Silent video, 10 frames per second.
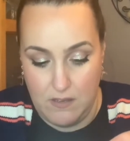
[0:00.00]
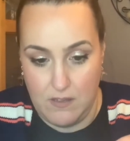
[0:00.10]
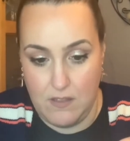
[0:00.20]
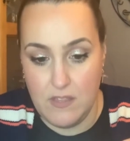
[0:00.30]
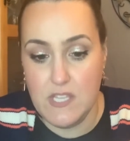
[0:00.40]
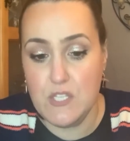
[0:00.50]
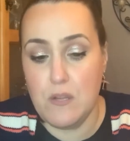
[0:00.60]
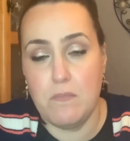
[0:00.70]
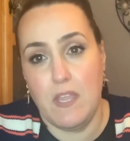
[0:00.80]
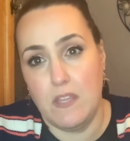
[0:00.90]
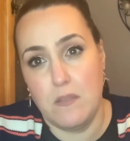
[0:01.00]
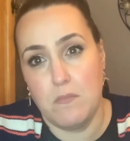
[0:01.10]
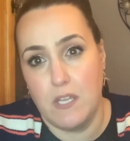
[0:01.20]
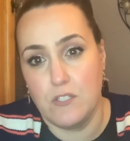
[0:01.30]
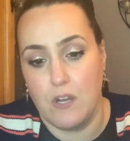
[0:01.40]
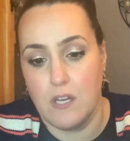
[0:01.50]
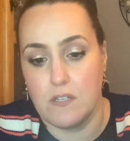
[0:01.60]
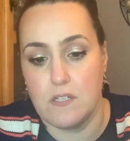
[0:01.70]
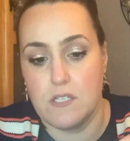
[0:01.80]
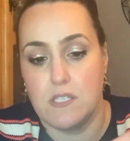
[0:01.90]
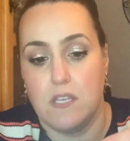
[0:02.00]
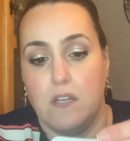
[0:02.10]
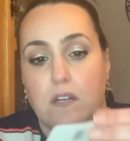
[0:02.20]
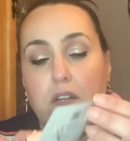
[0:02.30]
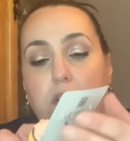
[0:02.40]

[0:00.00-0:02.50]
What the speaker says: And these are mainly my daughter's here.